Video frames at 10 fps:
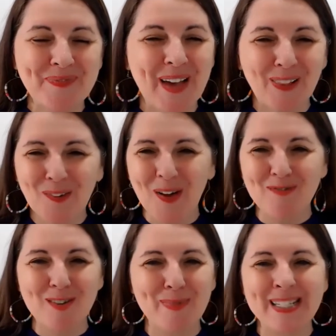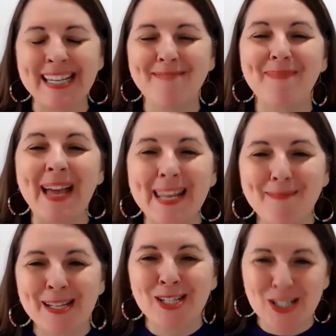Hello everybody, my
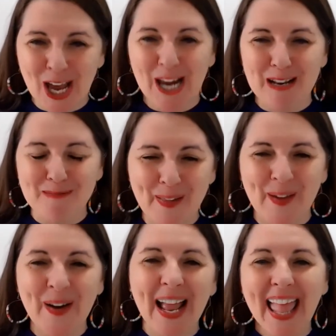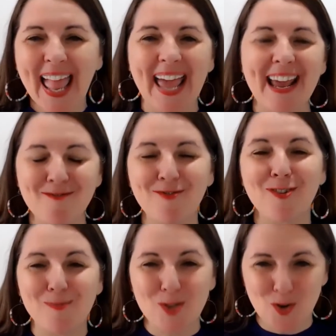name is Sharon Miller and I'm
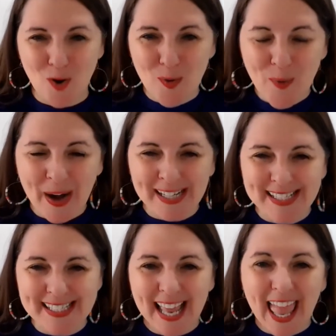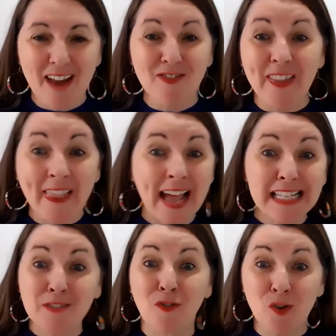from Joyworks. And for the
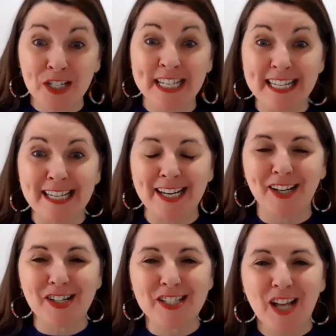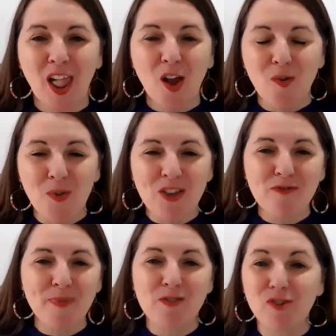last 14 years,
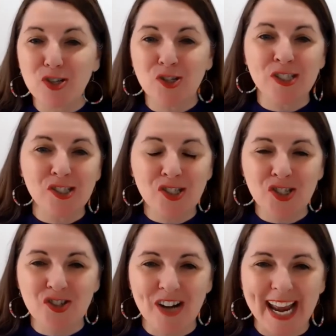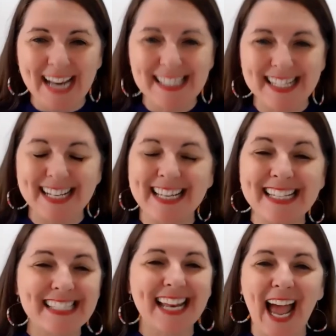we've been reducing stress and
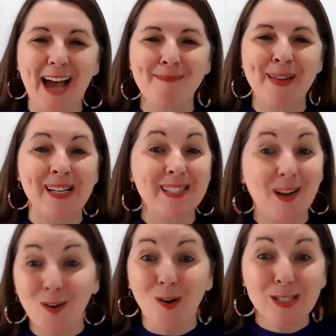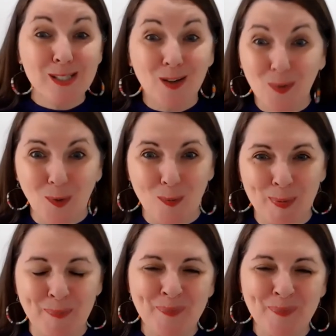increasing happiness across the globe.